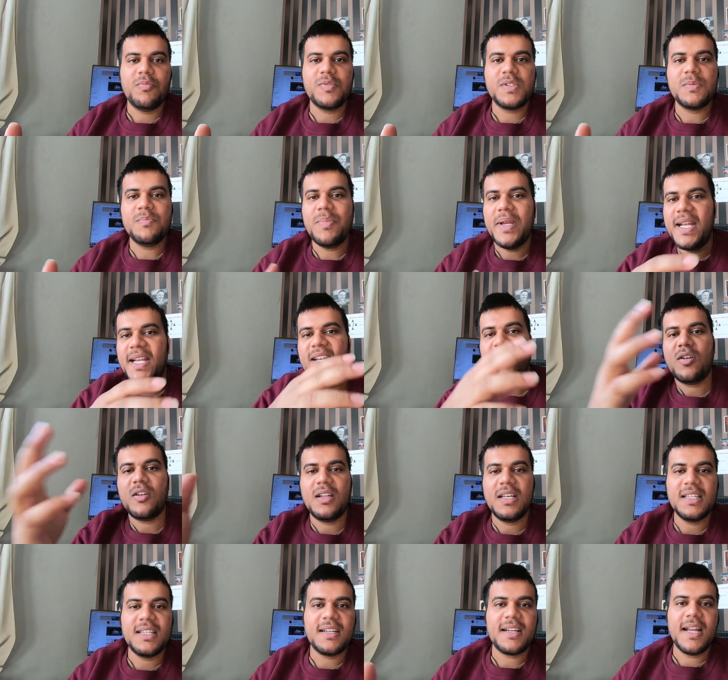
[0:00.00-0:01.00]
spend
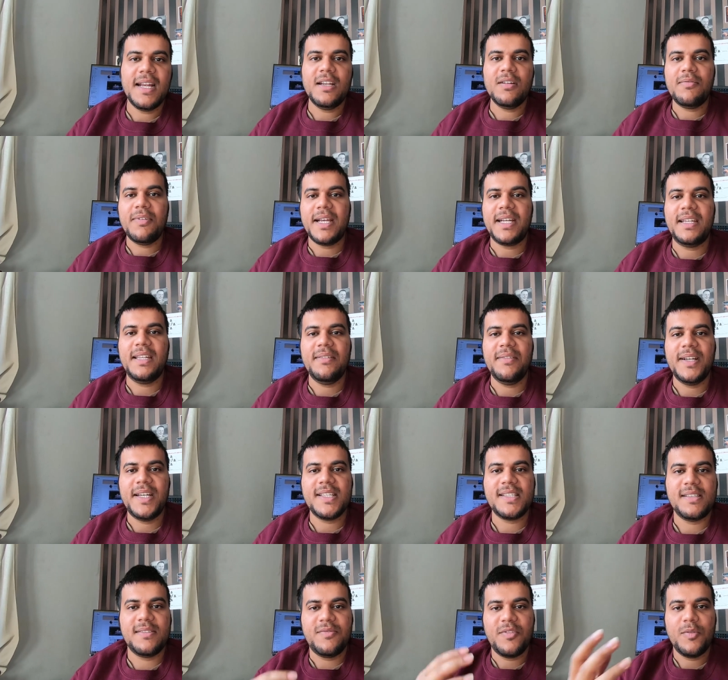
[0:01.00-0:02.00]
on other kind of
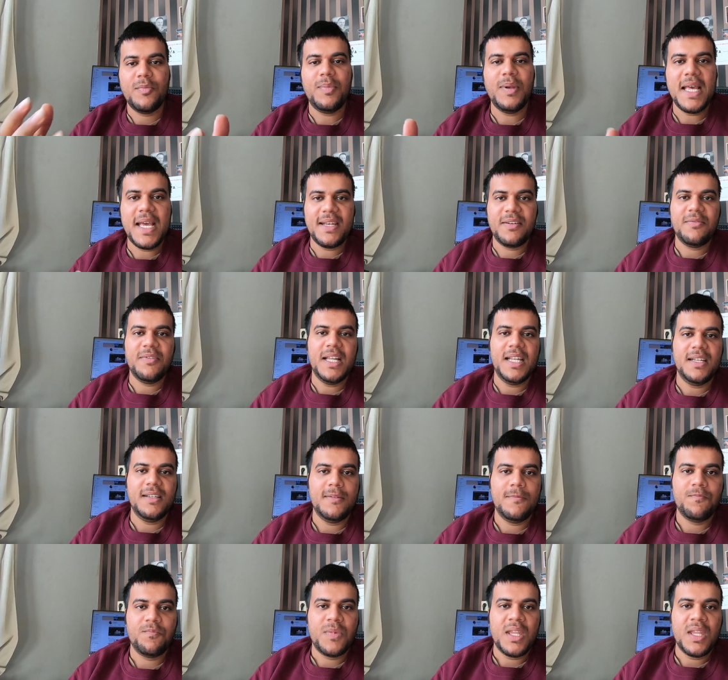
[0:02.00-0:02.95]
activities if you plan well